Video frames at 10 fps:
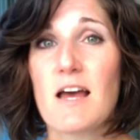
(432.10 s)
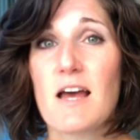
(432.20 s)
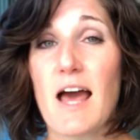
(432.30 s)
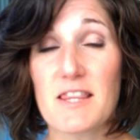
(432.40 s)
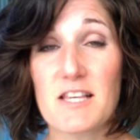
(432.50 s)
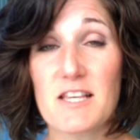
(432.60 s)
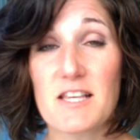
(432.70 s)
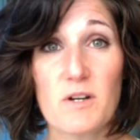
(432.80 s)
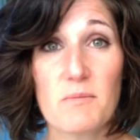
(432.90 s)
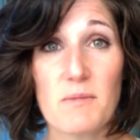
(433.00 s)
At this
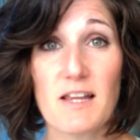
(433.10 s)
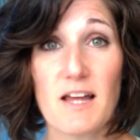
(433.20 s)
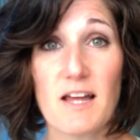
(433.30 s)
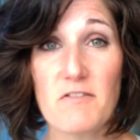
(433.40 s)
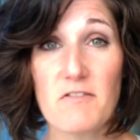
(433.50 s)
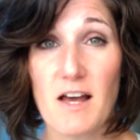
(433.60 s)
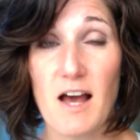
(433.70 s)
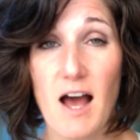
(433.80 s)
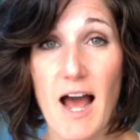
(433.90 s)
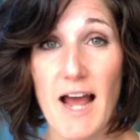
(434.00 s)
point in my life,
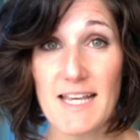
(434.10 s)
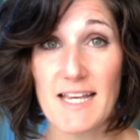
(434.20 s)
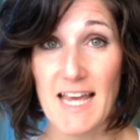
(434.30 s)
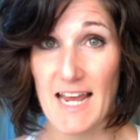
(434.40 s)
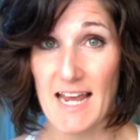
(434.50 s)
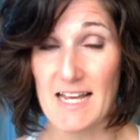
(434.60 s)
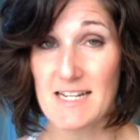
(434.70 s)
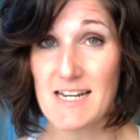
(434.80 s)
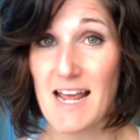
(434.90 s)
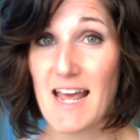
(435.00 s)
I
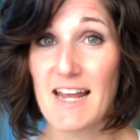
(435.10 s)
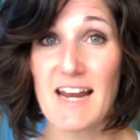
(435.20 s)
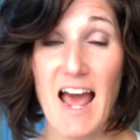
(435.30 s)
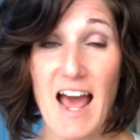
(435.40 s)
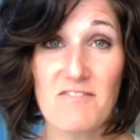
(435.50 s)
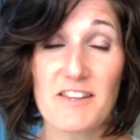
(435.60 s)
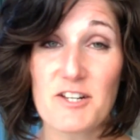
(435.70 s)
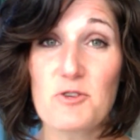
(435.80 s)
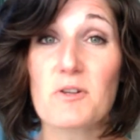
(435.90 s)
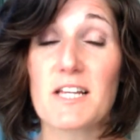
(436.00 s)
can and have
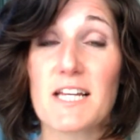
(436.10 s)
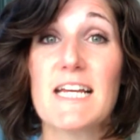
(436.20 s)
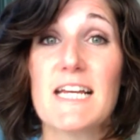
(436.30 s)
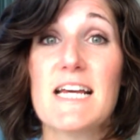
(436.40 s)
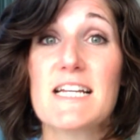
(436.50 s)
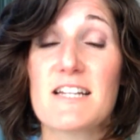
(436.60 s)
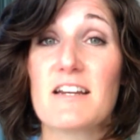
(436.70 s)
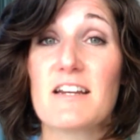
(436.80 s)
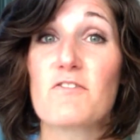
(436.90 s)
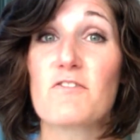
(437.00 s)
literally
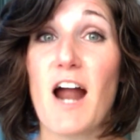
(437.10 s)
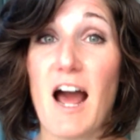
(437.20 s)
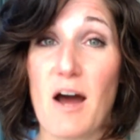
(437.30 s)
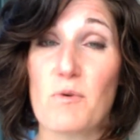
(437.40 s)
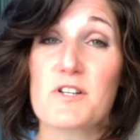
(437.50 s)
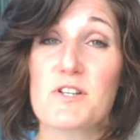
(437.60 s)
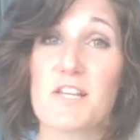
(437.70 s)
done it for hours